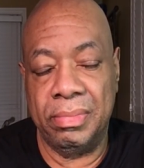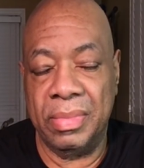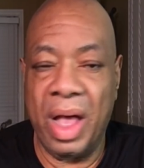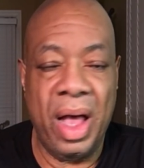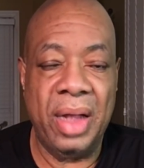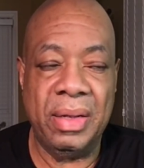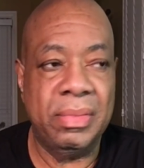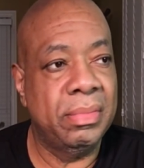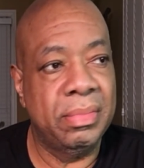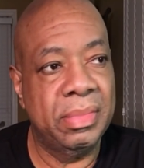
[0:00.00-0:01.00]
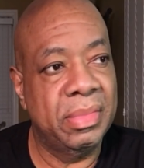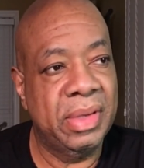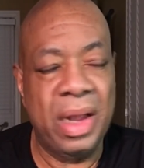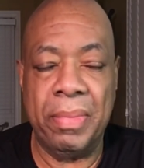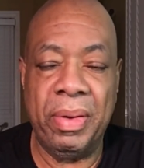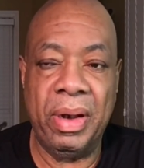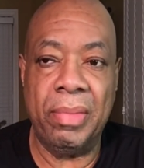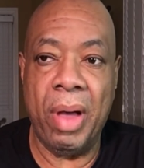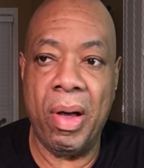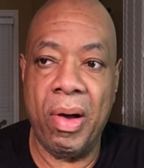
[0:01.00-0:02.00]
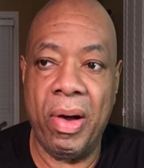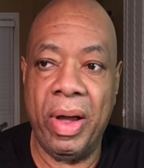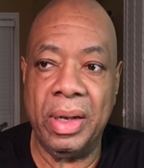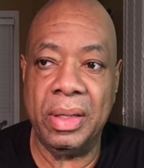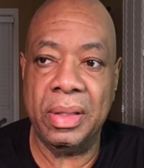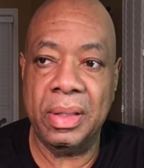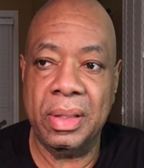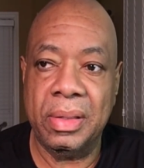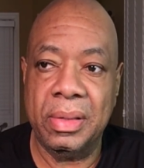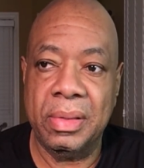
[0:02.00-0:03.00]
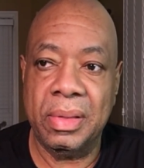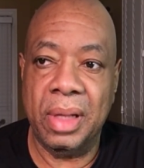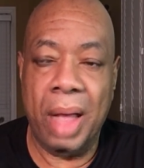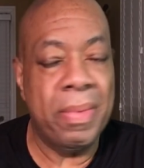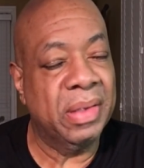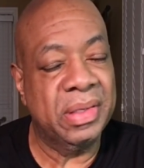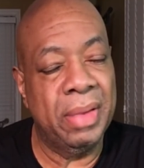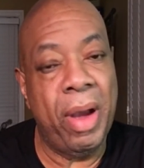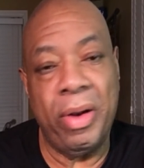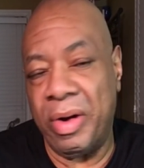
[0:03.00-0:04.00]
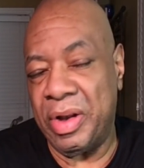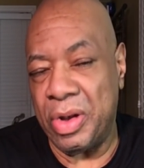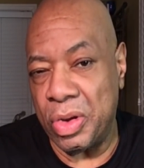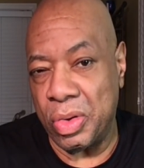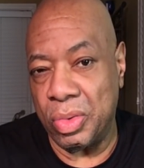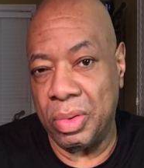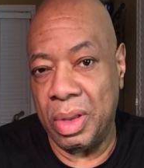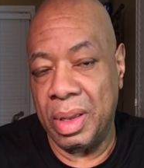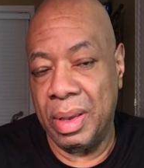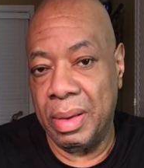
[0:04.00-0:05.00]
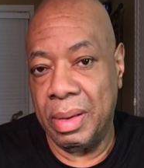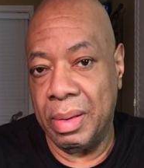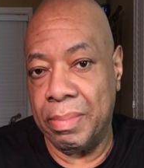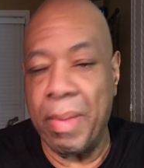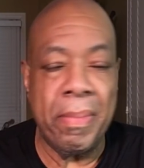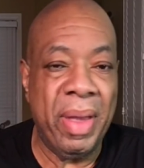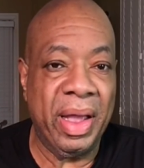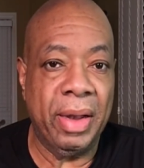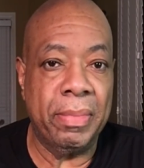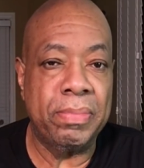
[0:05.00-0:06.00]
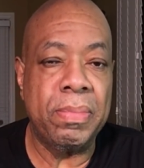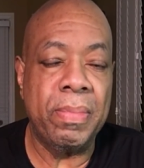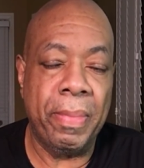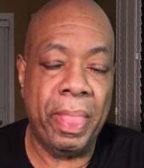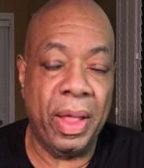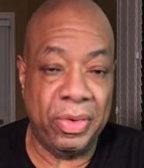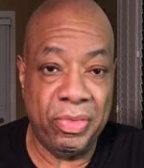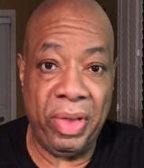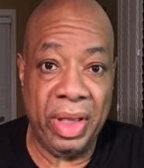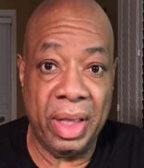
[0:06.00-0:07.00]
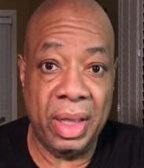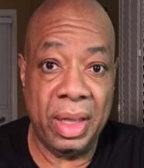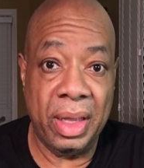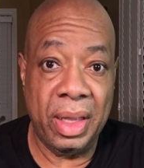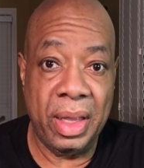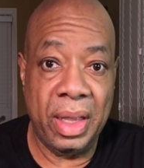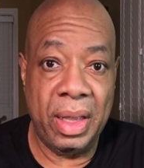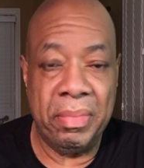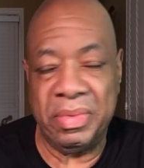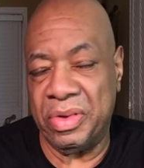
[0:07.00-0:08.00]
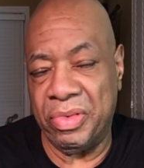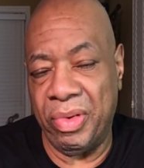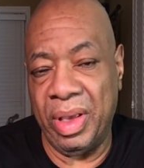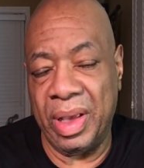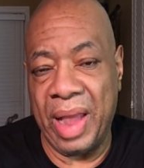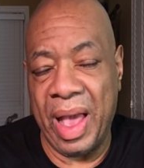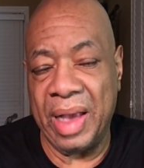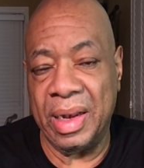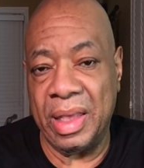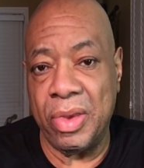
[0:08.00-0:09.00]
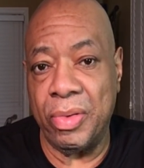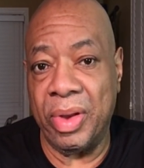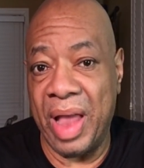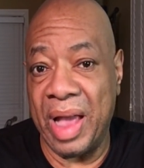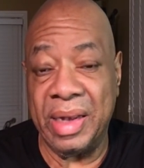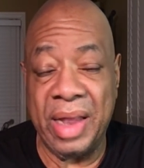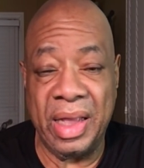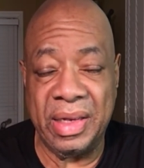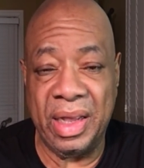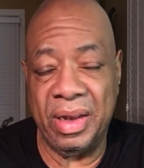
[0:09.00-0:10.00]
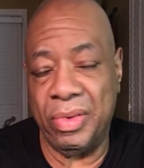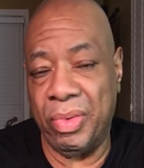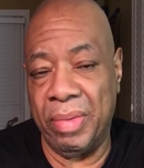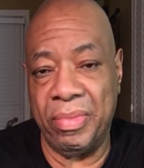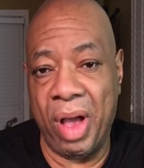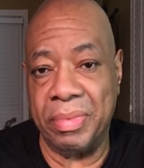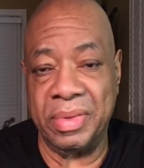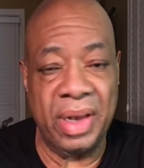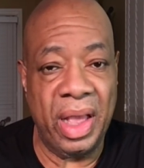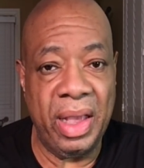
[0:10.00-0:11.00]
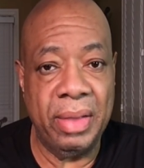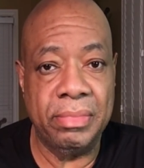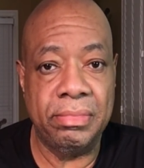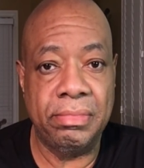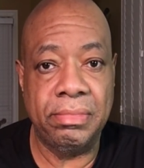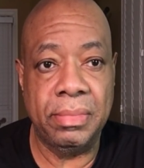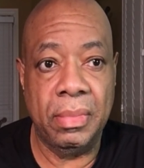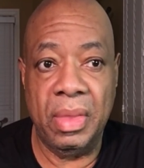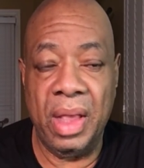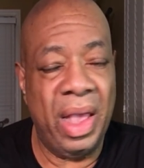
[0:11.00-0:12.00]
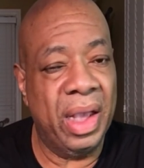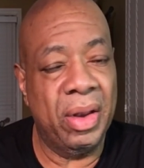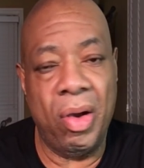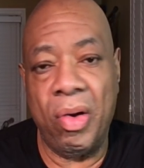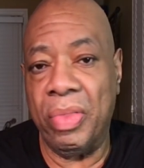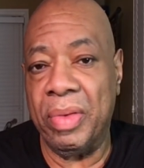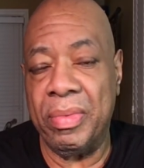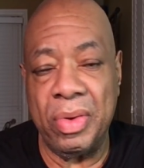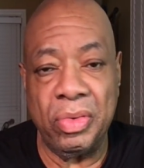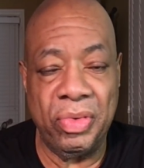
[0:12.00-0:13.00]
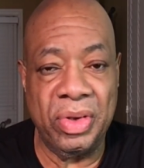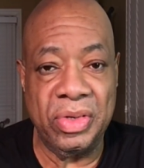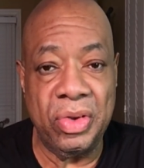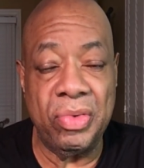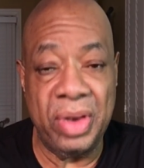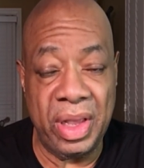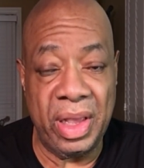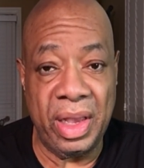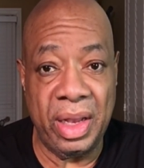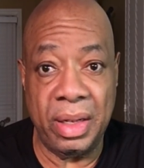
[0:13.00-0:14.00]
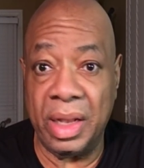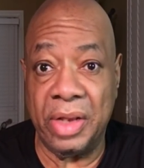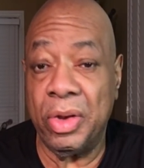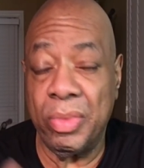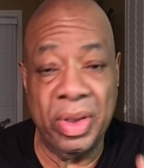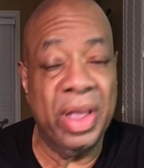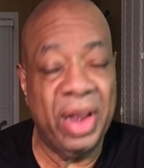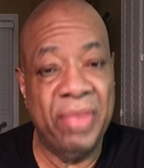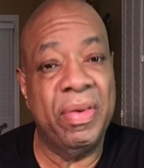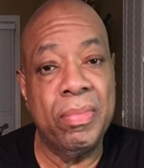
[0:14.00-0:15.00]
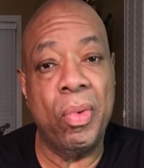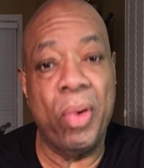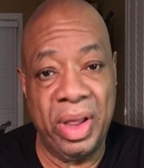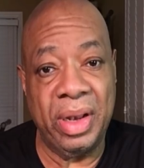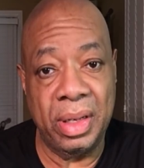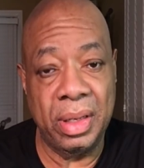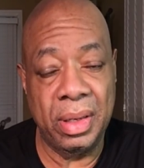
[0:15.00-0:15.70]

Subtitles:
God kind of put it in my heart about something I already knew about making a drink. But the drink can actually, you can actually take 10 to 12 drops a day and get all the nutrients you need that you would get every morning